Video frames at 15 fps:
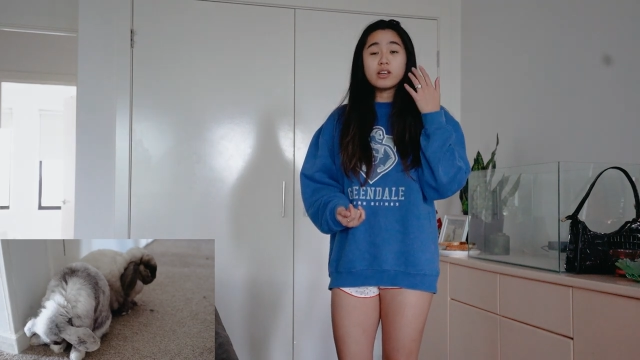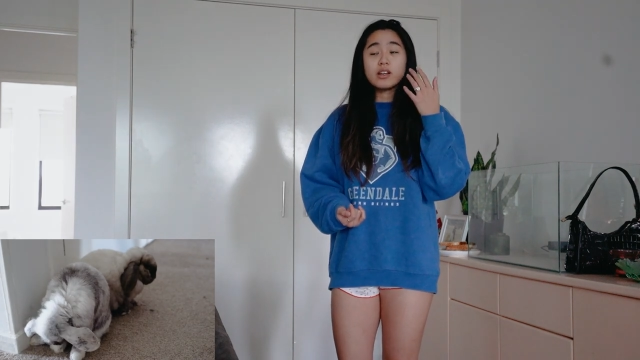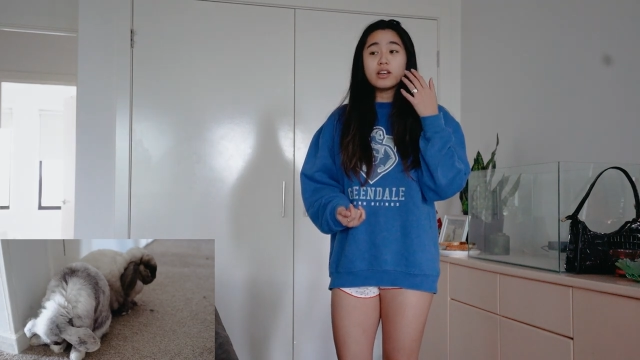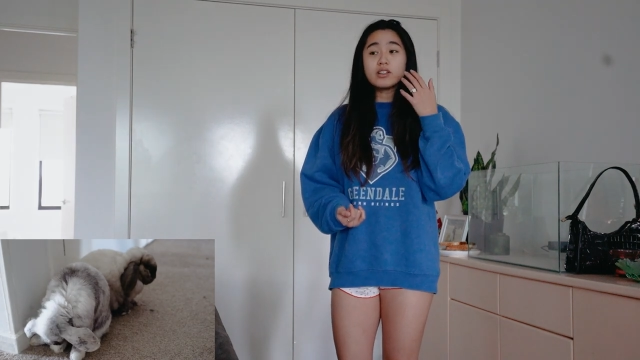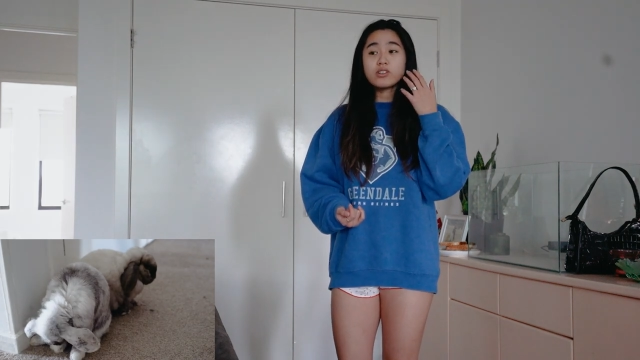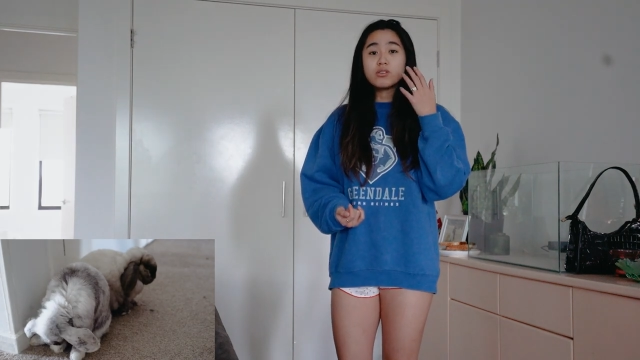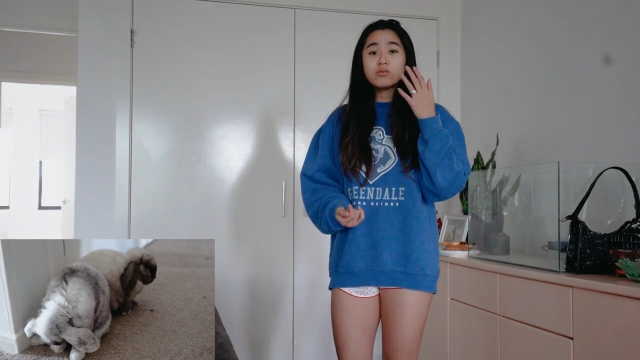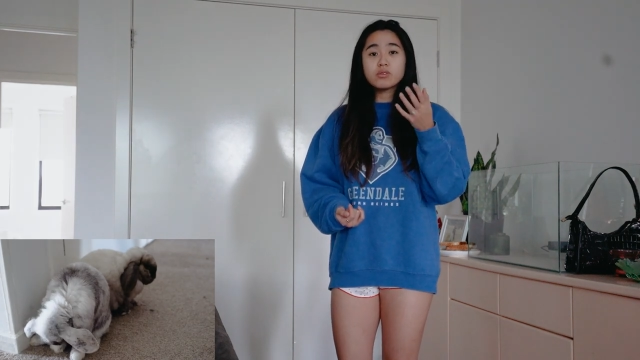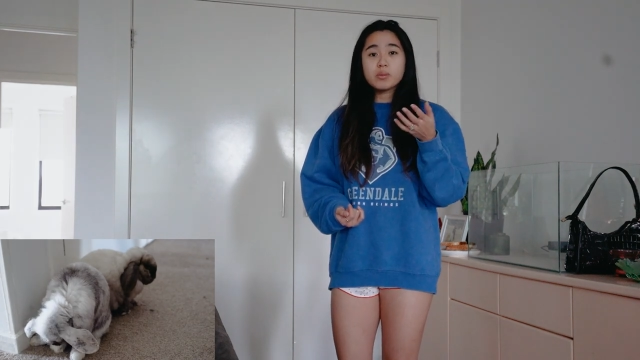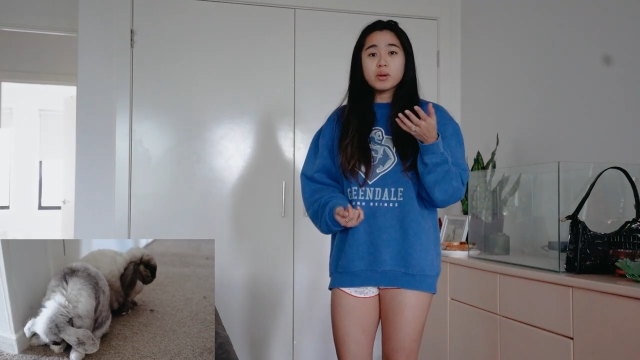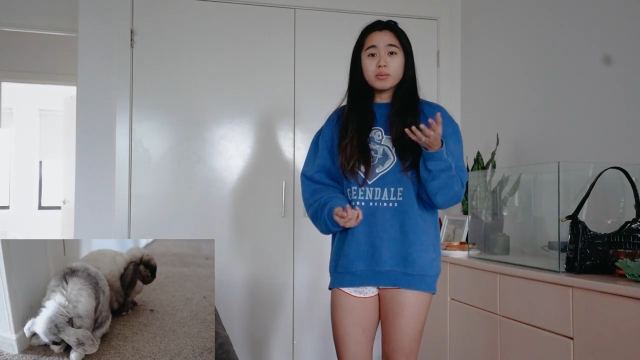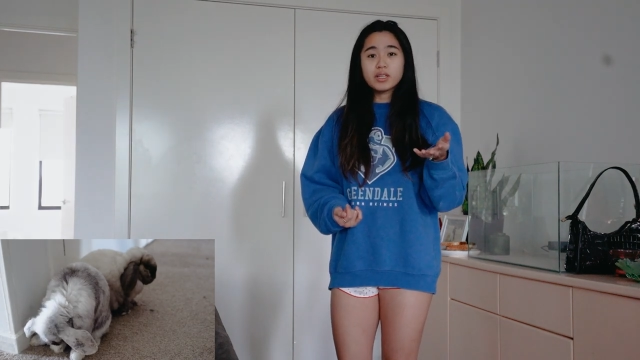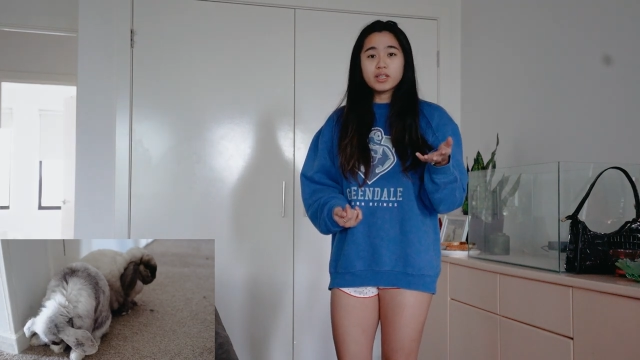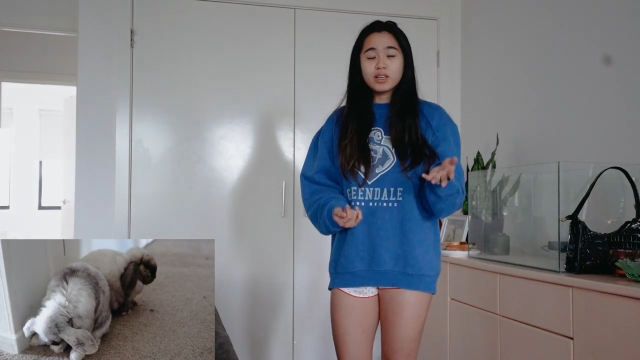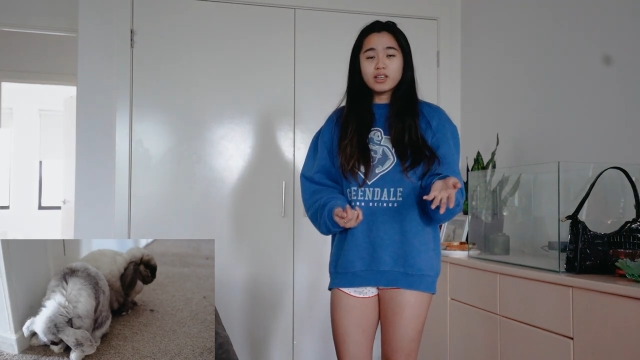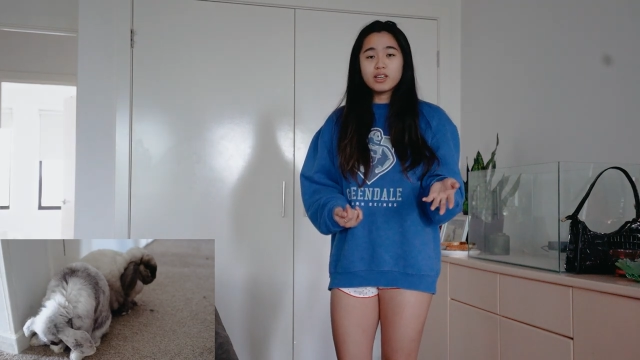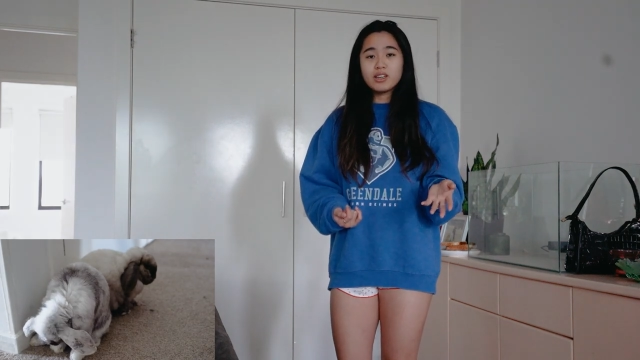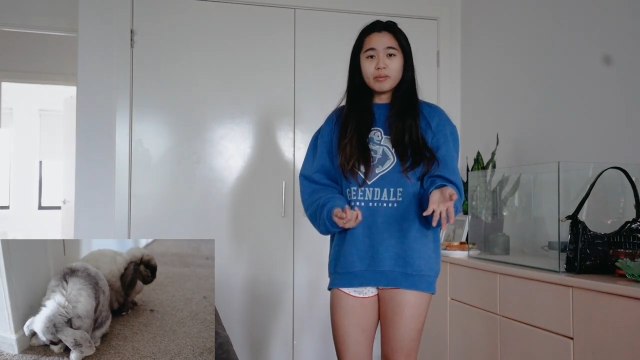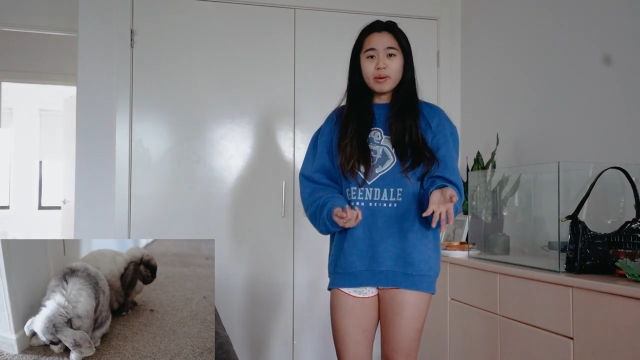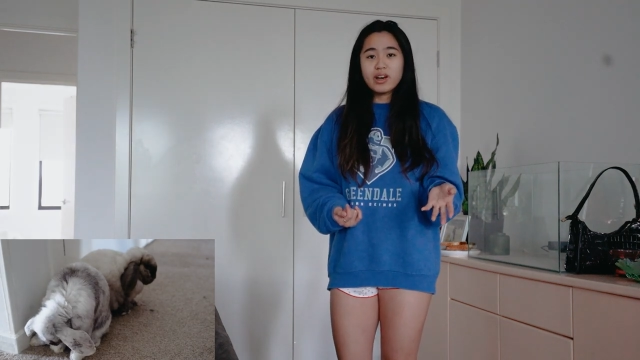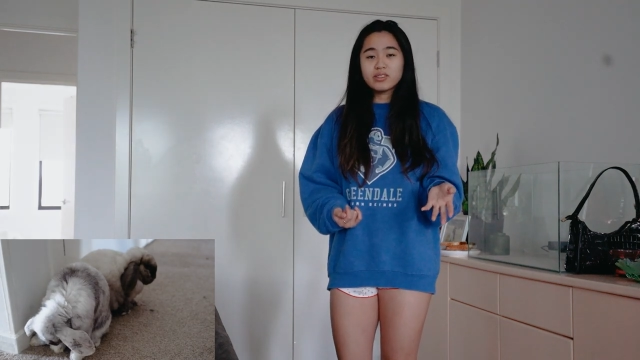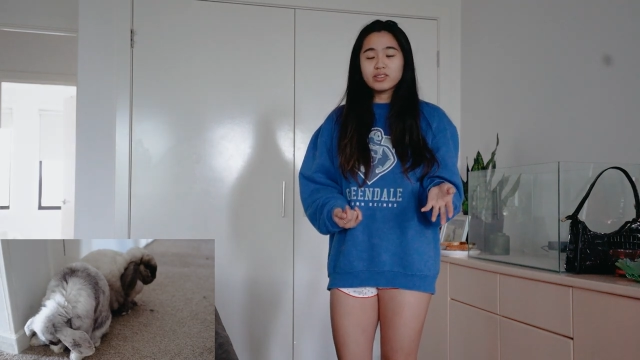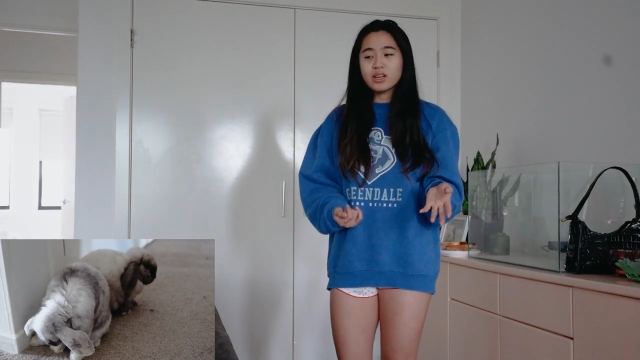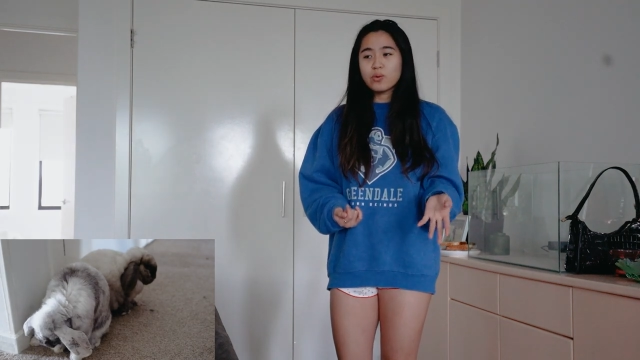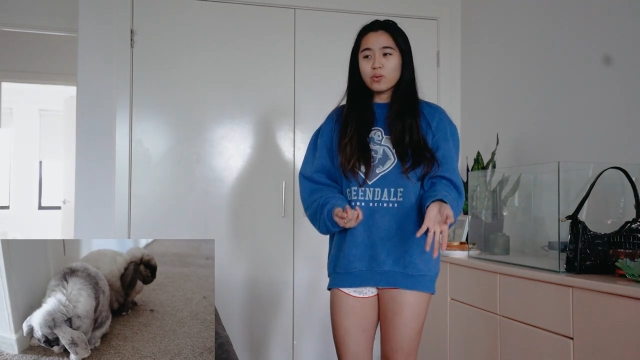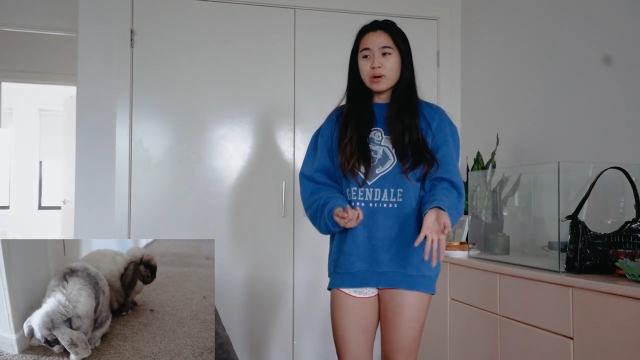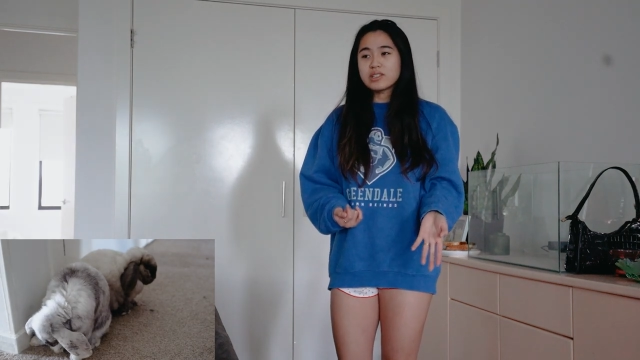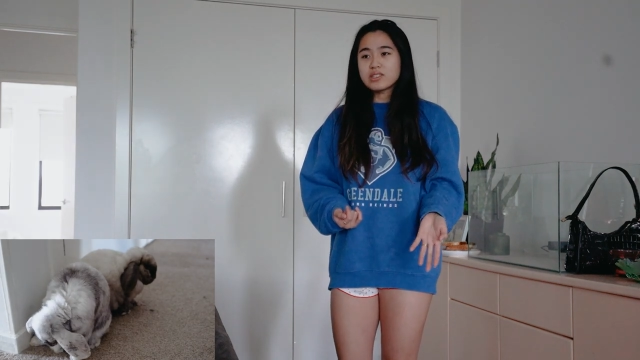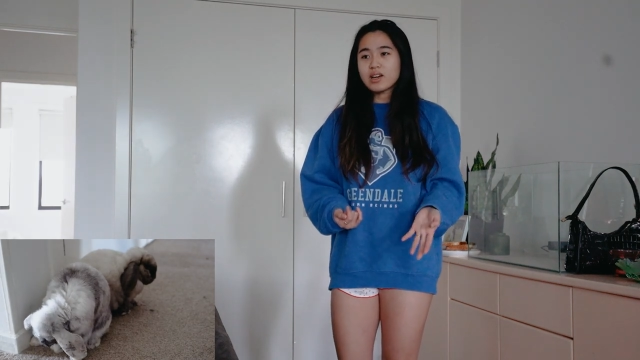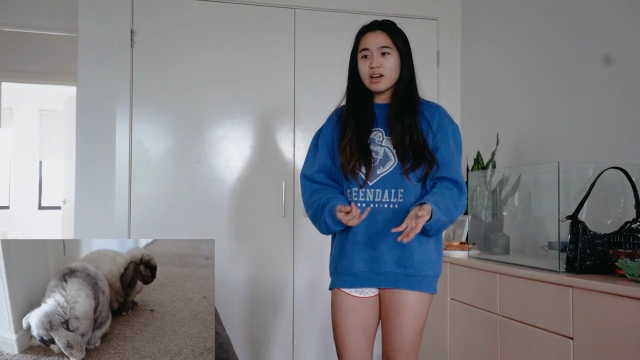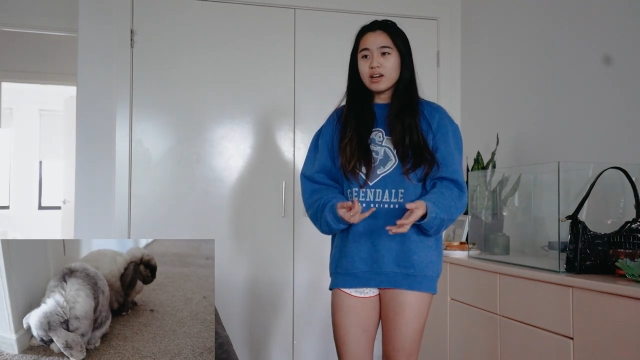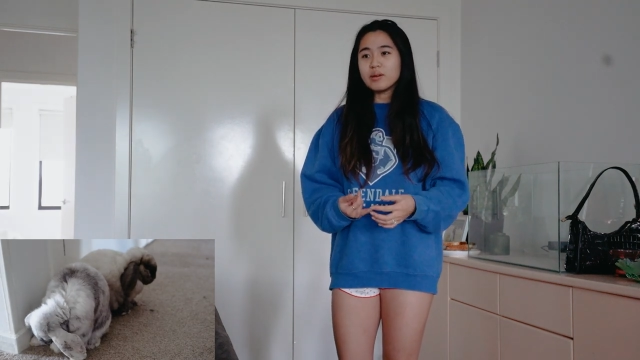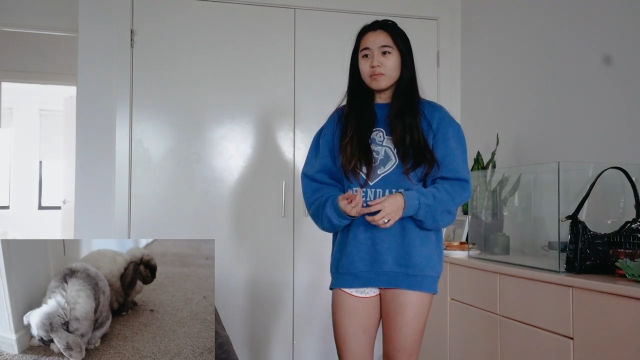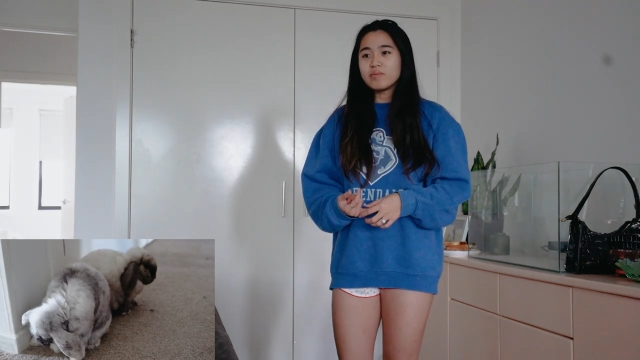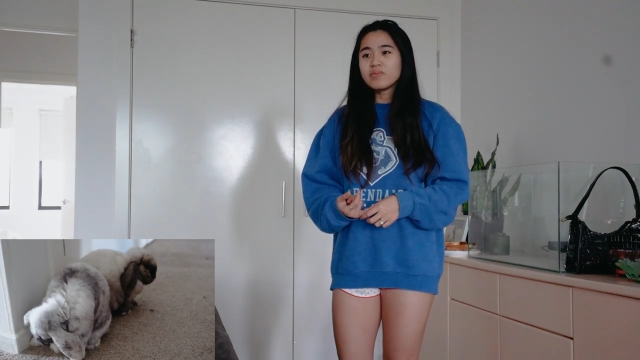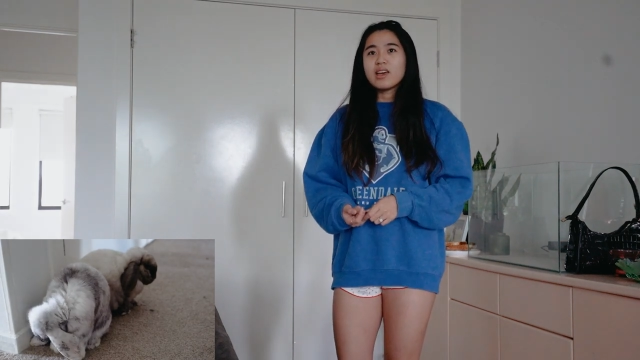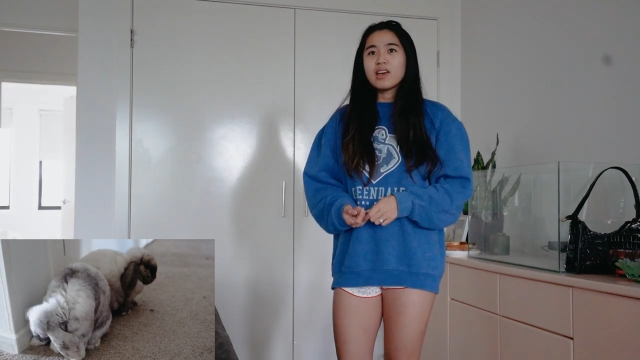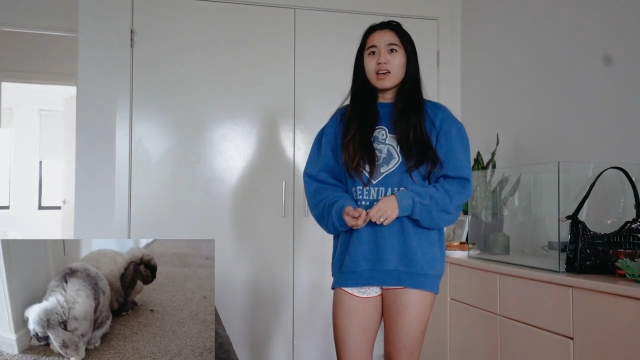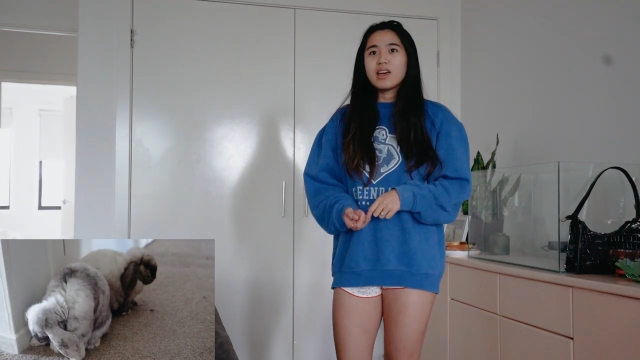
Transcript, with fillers: And I don't remember kicking him out that one time.